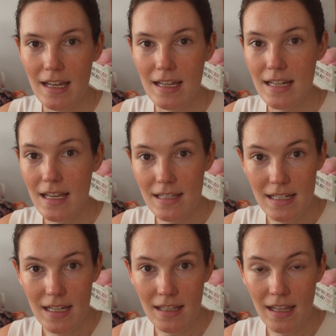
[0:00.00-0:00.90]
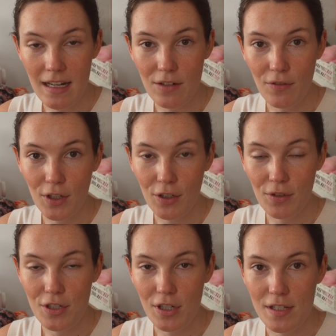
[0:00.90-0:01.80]
test knit that I did for
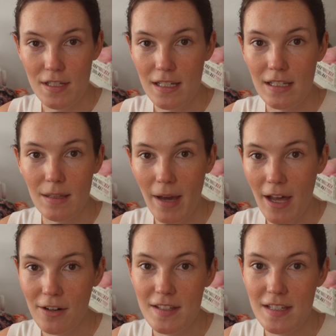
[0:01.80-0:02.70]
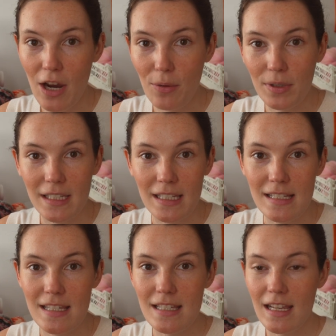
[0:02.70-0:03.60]
Goodwin Johnson. The pattern is now
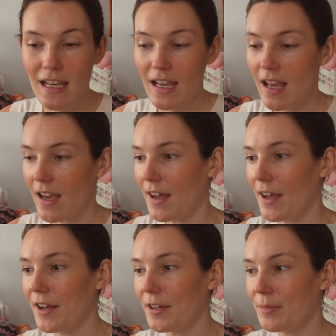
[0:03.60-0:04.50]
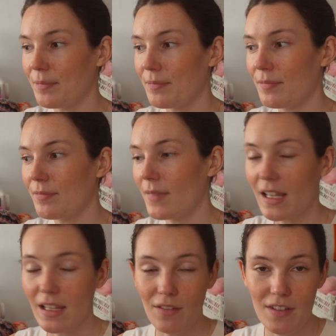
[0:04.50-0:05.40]
released. I
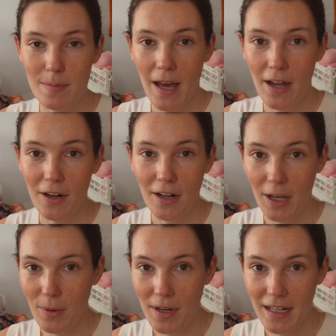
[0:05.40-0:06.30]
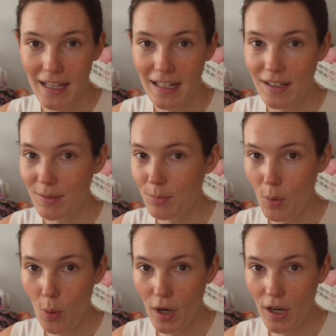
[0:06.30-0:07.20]
love this pattern. I want to knit
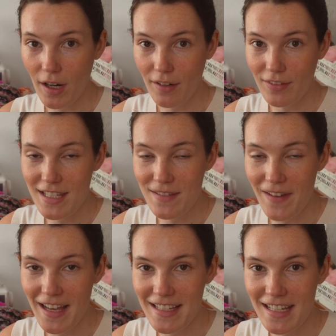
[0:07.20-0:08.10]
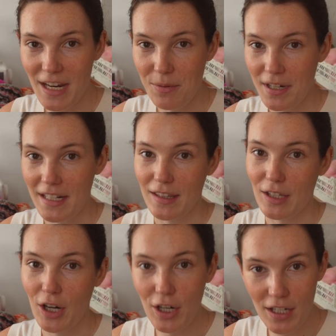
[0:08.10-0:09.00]
more of this vest. I want to knit the
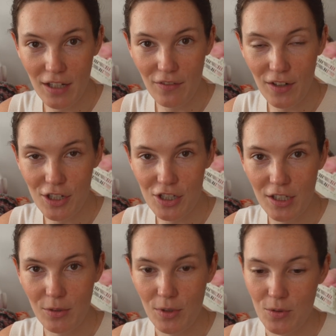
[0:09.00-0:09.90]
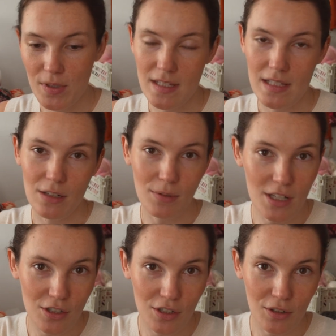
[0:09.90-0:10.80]
cardigan version, which was the
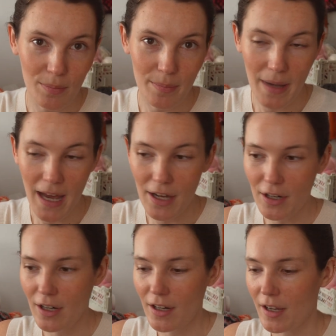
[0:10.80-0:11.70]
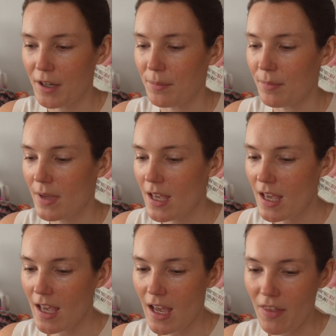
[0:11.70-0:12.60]
original pattern.
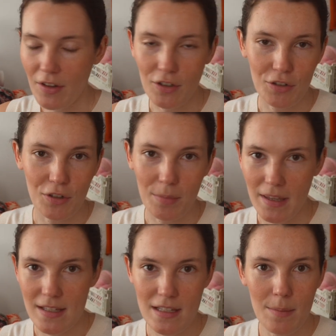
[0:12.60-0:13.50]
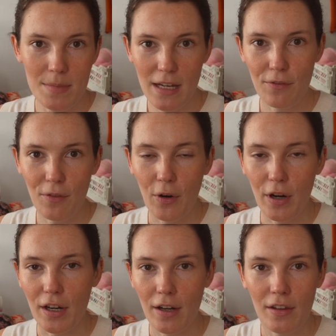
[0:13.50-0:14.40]
And then Gudrun made this update
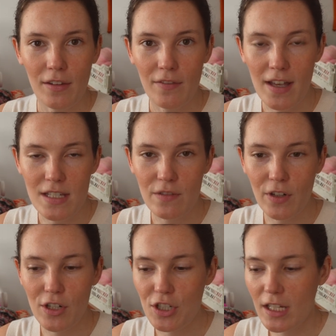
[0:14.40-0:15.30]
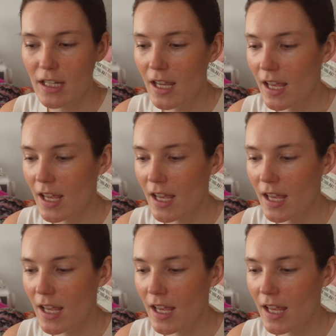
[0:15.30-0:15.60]
for the vest version,